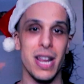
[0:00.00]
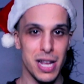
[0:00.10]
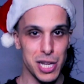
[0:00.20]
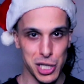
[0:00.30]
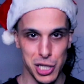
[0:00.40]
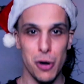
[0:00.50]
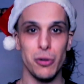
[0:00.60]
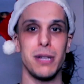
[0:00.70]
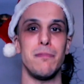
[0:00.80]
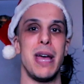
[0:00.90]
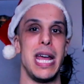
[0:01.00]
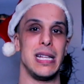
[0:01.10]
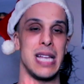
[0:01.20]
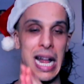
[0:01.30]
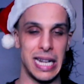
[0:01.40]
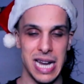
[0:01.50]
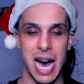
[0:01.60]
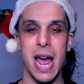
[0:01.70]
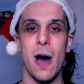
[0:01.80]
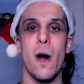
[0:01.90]
is no debate.
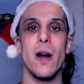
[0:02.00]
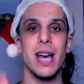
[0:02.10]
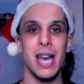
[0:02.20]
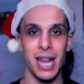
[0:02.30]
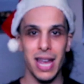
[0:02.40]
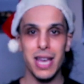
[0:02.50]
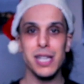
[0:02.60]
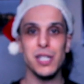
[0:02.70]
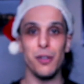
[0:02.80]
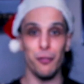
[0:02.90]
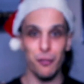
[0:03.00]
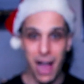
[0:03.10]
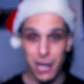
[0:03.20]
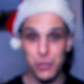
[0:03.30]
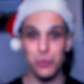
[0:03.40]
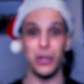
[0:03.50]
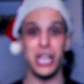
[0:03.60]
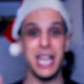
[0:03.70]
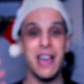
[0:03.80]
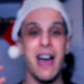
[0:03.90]
Die Hard is
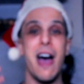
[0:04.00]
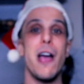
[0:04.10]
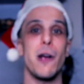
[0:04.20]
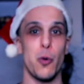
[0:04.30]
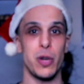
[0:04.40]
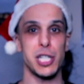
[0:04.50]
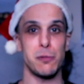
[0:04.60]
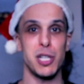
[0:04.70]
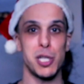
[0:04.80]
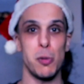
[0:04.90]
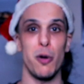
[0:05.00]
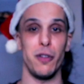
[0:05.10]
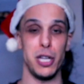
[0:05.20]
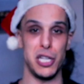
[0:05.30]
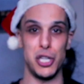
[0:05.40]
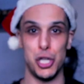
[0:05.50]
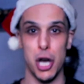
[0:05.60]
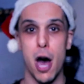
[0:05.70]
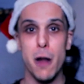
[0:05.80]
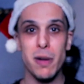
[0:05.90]
factually a Christmas movie.
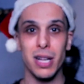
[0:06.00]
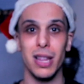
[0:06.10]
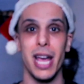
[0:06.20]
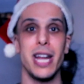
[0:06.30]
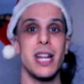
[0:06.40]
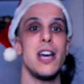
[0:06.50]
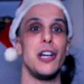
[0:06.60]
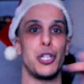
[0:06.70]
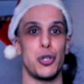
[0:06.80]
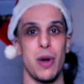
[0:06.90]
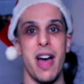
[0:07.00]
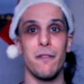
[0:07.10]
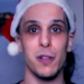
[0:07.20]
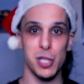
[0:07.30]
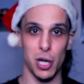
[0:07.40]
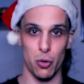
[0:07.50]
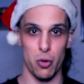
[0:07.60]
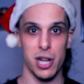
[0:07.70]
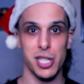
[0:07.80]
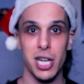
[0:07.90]
John McClane travels
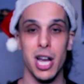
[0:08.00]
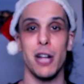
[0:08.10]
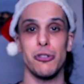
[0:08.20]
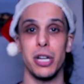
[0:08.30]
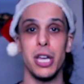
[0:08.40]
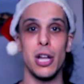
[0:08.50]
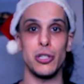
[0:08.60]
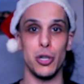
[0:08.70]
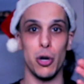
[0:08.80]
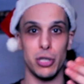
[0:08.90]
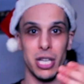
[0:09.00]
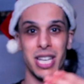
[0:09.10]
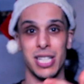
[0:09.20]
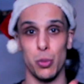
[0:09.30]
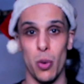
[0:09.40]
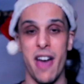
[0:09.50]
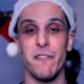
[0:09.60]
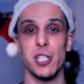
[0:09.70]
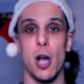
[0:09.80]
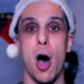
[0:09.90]
across the country to go to his
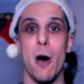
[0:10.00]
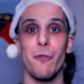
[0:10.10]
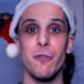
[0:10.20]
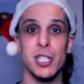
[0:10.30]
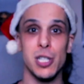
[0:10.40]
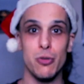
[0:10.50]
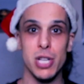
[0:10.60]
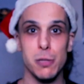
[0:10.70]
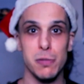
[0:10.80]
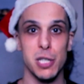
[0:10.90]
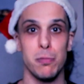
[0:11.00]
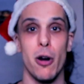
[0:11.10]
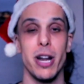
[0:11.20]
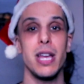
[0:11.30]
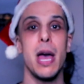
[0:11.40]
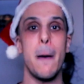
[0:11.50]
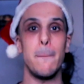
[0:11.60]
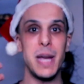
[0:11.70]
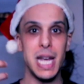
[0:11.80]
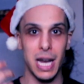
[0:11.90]
wife's office Christmas party
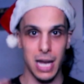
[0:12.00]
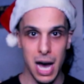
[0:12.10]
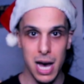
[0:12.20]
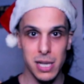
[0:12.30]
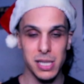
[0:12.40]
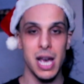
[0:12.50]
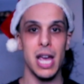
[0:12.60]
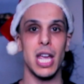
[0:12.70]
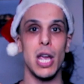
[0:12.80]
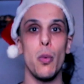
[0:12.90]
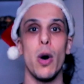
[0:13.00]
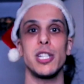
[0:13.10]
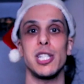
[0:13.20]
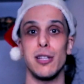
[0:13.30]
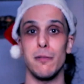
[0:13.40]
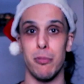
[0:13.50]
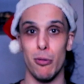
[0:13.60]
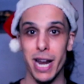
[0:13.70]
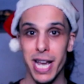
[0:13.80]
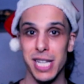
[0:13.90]
because he wants to
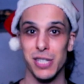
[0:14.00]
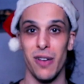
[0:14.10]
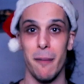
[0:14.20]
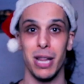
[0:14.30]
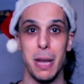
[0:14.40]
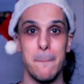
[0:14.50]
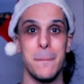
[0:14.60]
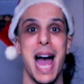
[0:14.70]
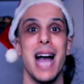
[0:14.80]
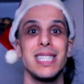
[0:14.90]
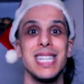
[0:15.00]
bring his family back